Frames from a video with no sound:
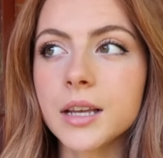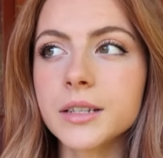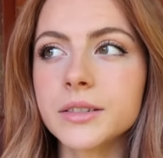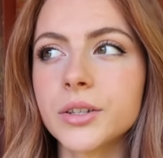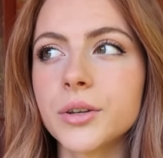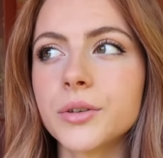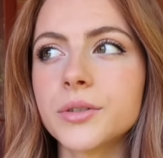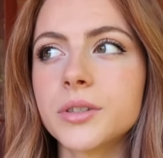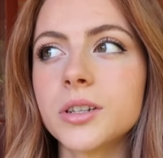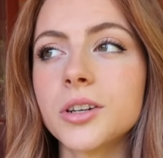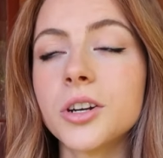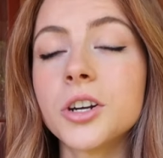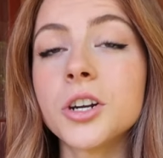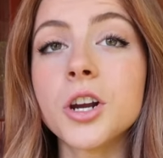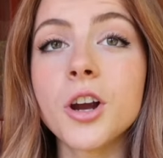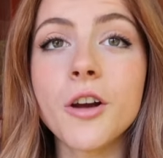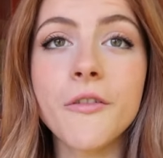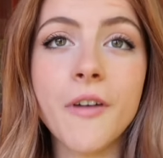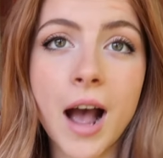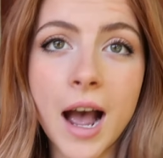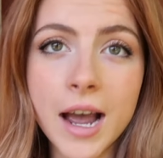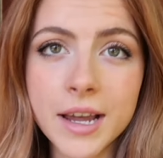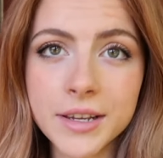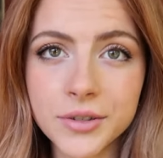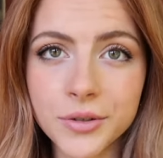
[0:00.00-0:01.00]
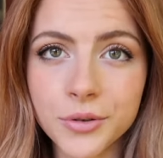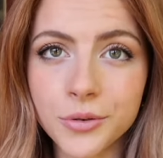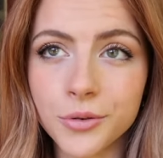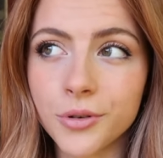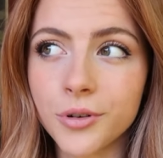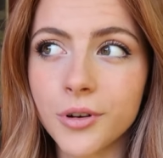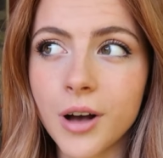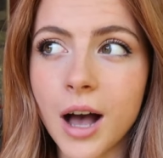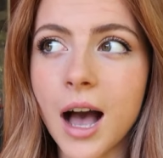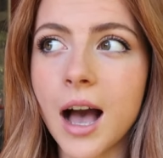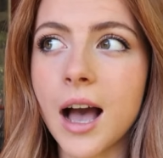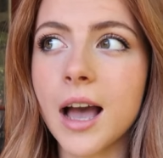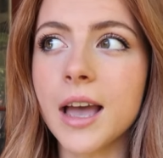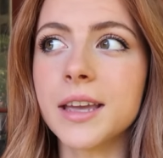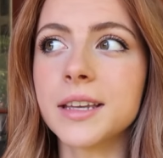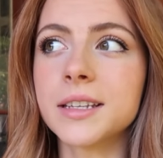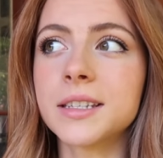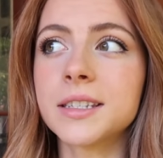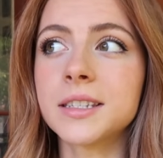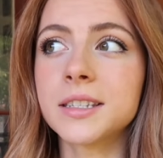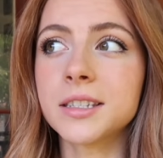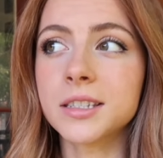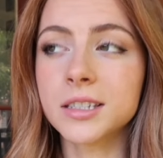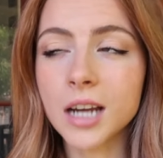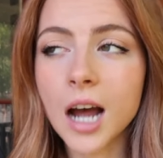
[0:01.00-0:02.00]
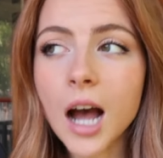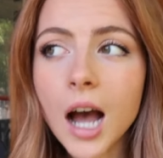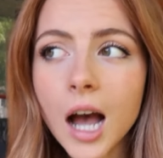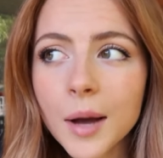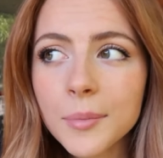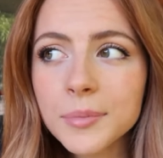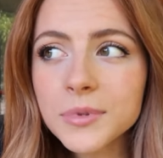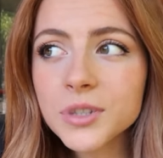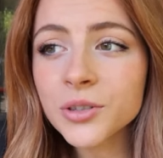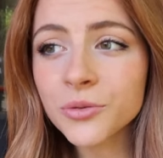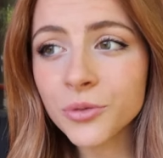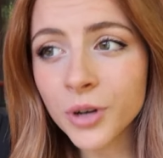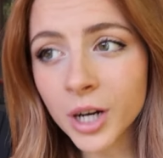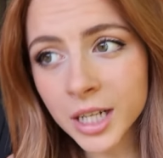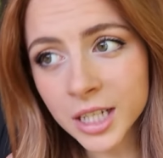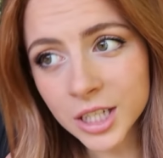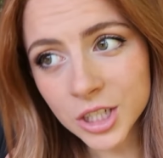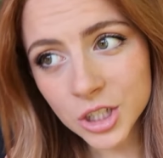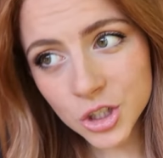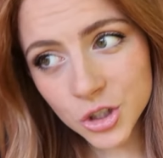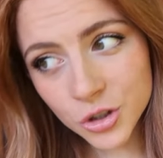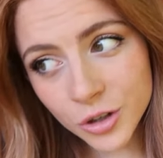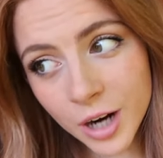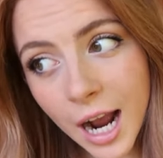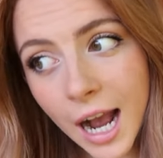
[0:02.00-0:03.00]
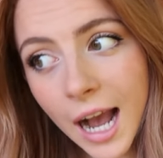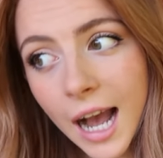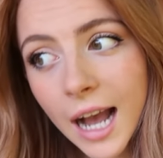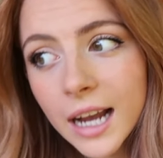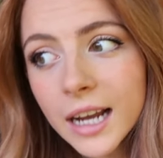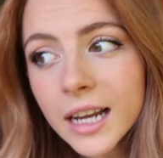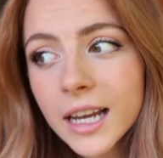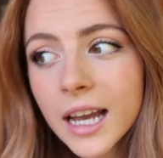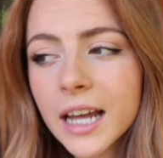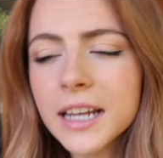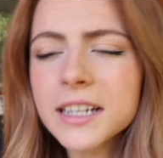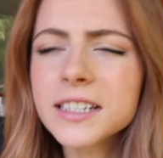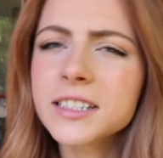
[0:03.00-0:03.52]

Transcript: So senior year of high school, I stopped running track.